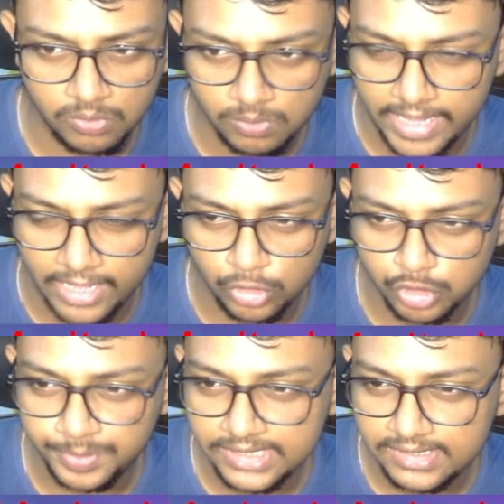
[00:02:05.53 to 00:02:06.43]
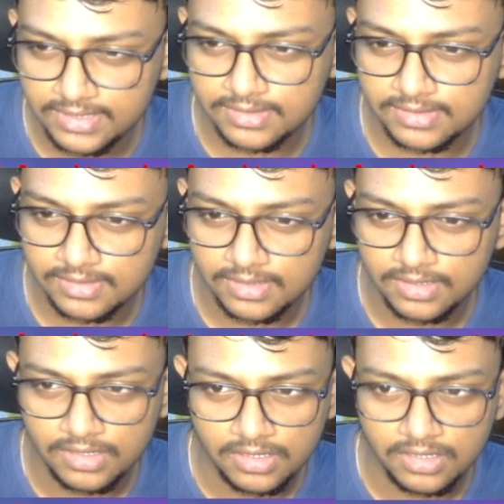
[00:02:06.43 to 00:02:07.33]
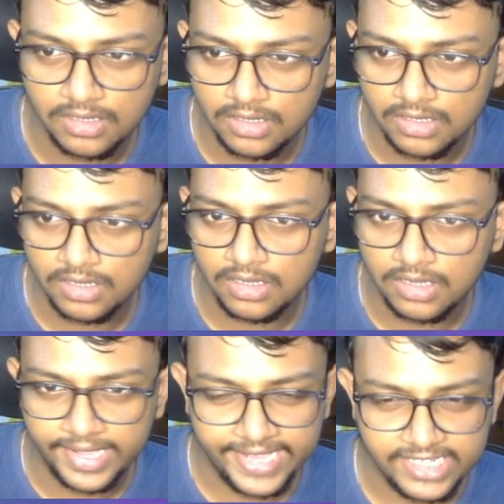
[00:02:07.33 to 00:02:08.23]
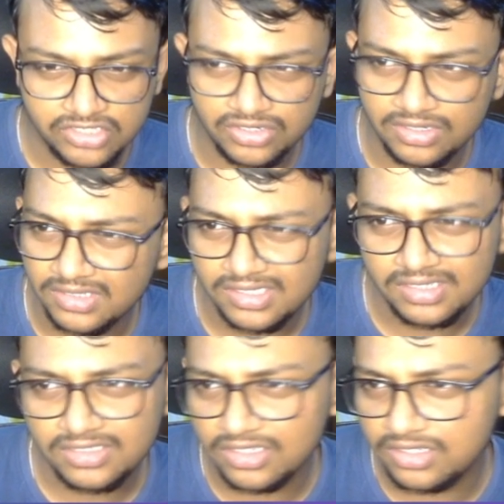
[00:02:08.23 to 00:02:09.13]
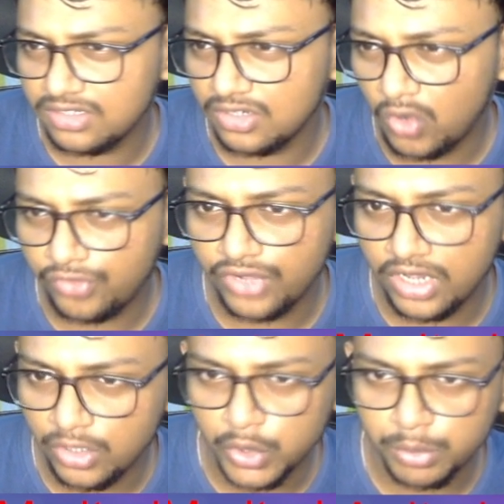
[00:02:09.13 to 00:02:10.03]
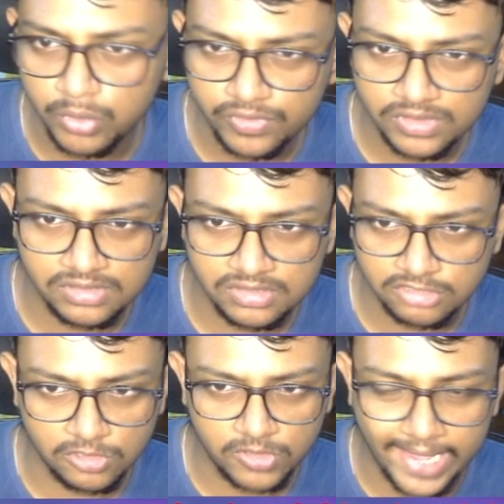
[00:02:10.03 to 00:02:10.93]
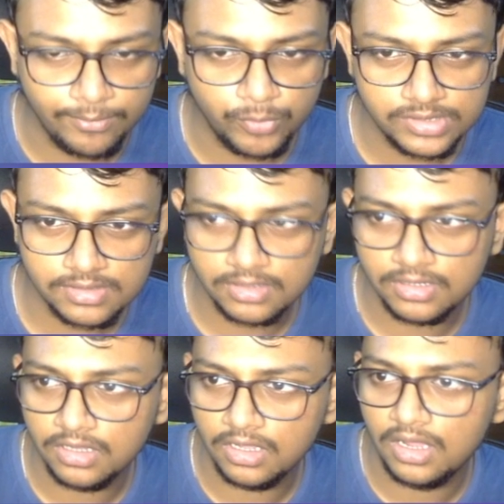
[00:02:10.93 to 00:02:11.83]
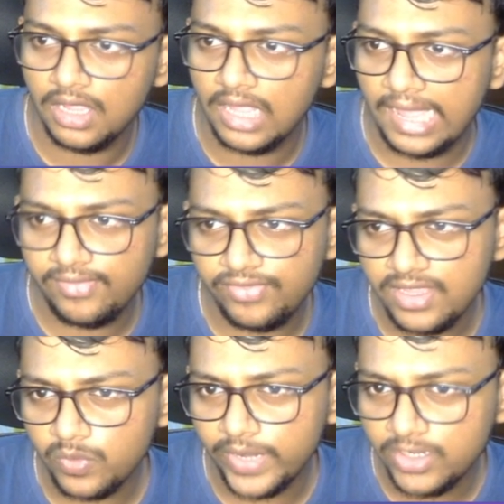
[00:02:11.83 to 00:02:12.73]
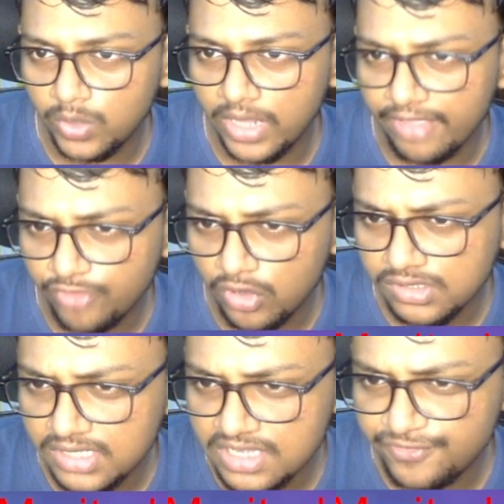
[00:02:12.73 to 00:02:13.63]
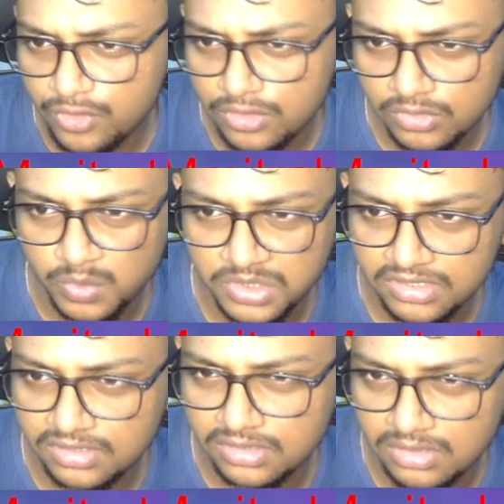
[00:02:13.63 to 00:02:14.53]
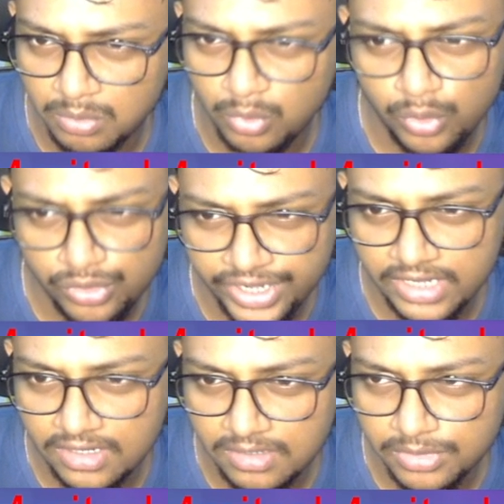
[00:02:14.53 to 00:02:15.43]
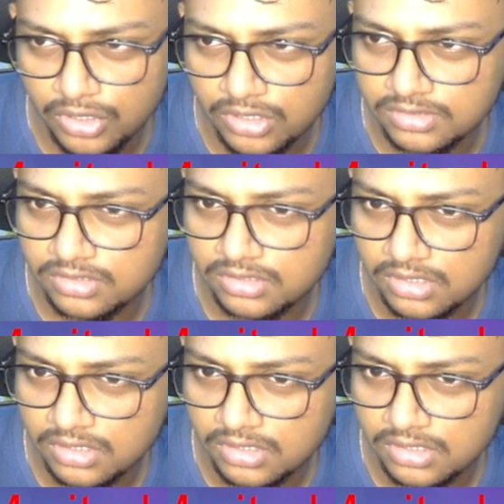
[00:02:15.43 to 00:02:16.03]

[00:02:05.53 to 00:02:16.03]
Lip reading: Black goes b6, h3. This is just not really a good move. This is just a time waste. I think white could have gone c4, which is more critical because